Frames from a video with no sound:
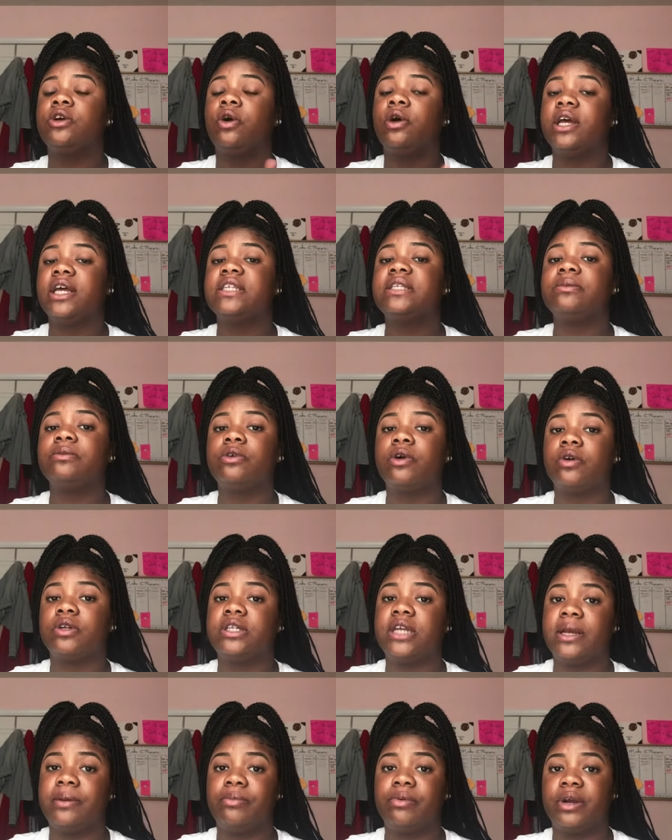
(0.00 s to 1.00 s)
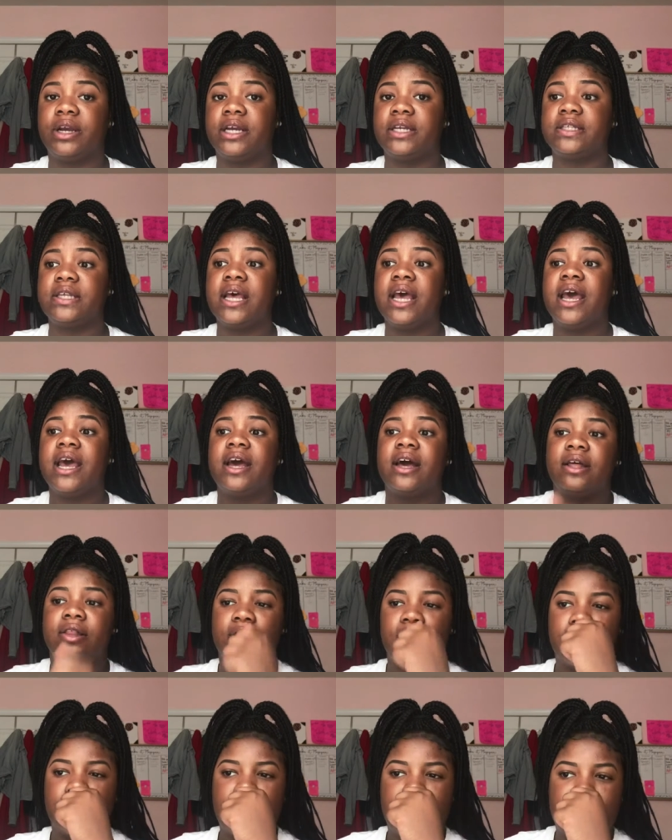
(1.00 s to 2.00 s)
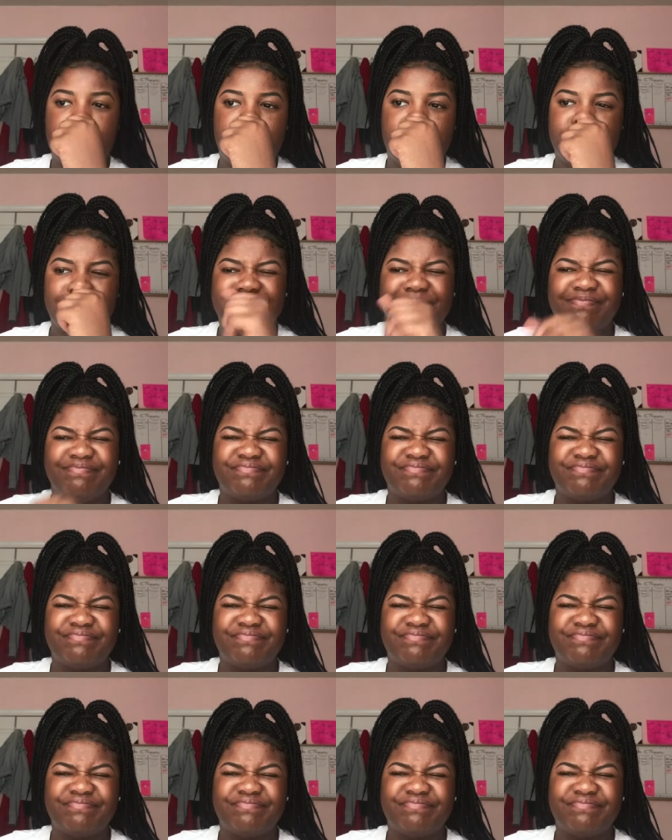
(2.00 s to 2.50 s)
go get some crochet braids. They're like